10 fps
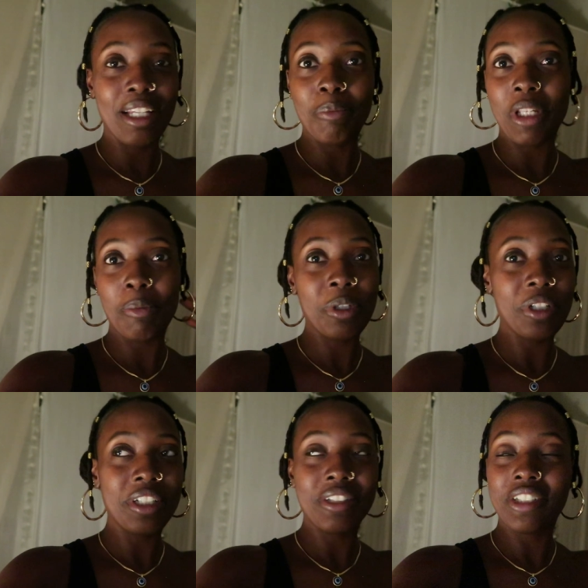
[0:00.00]
them
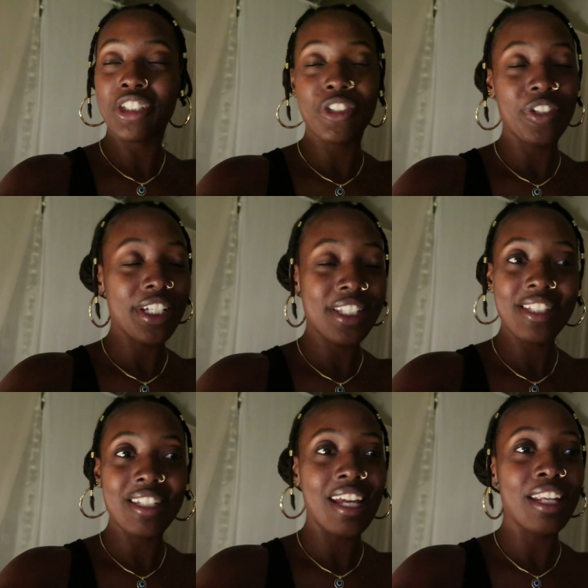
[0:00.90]
neighborhood
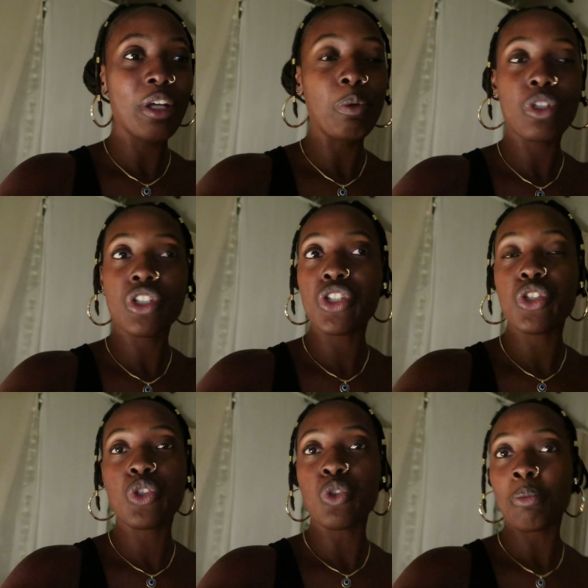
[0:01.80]
streets and it was just
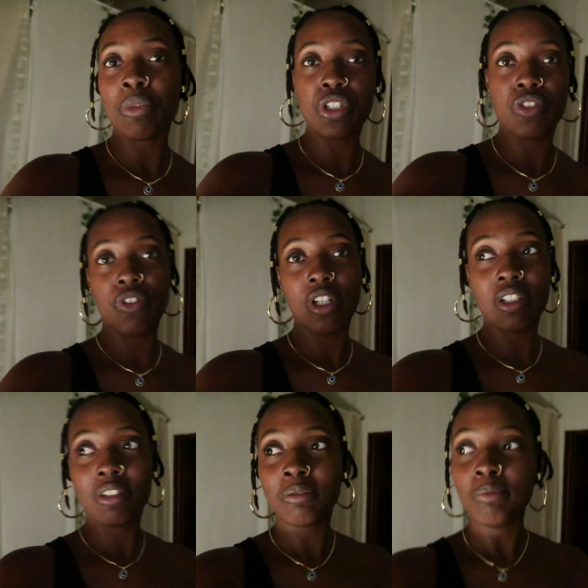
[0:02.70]
so much
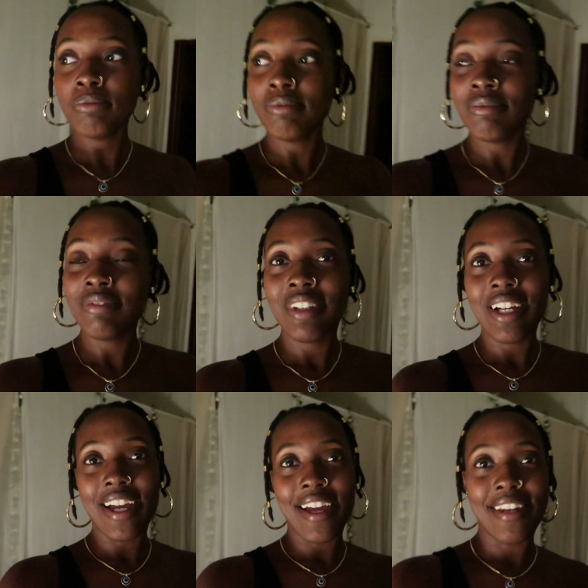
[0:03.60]
fun
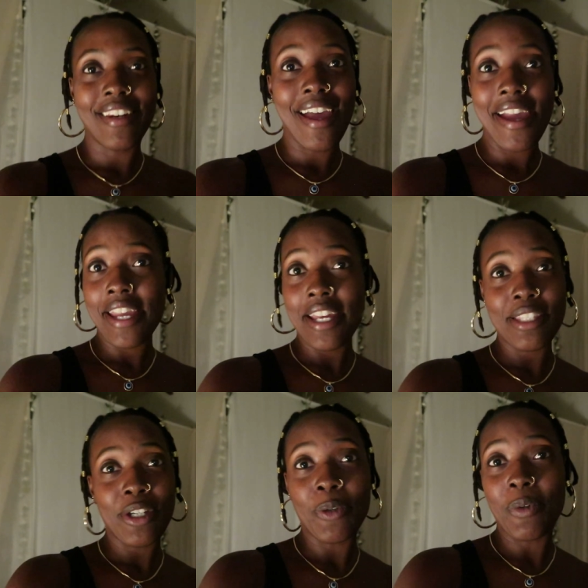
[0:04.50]
and I
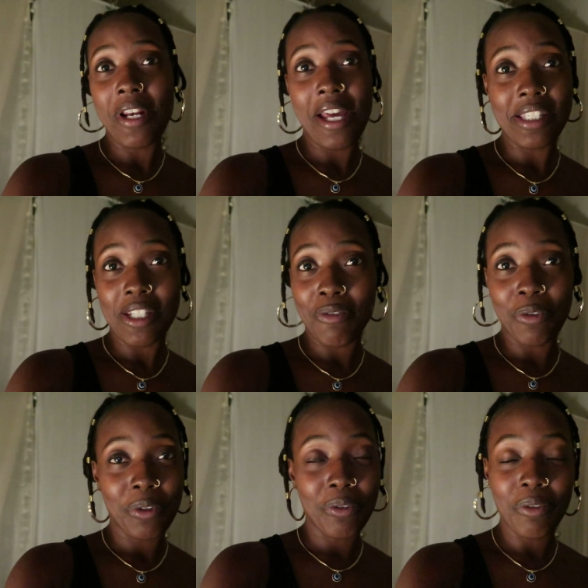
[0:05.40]
can't tell you when last I
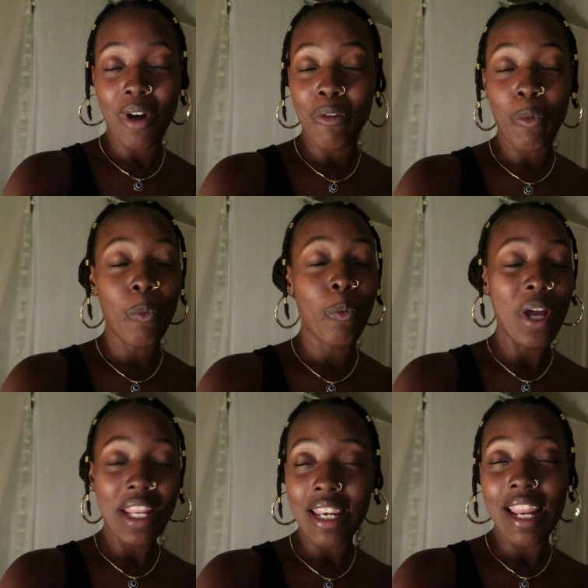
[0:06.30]

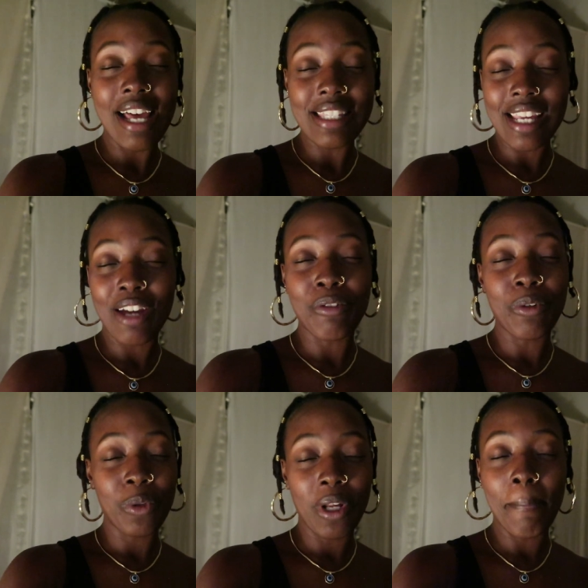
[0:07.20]
when last I
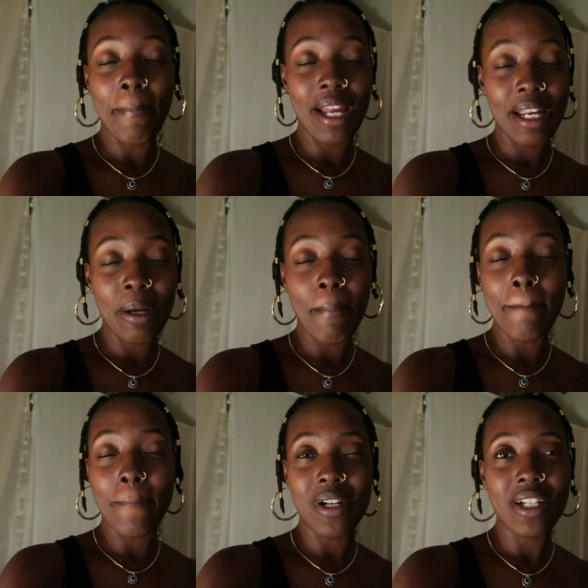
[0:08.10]
rode a bike
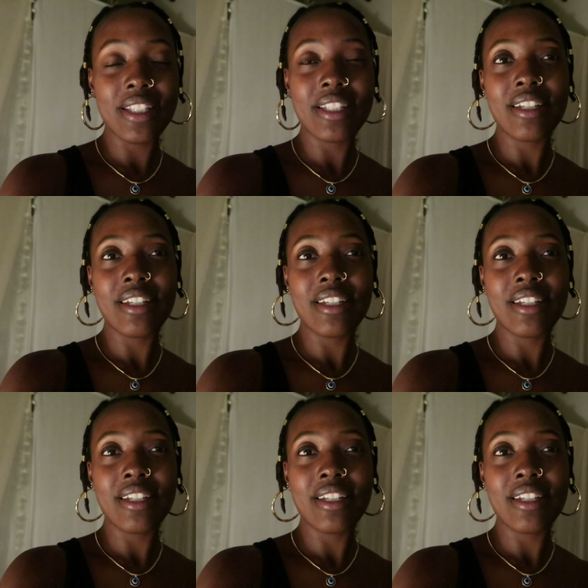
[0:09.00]
but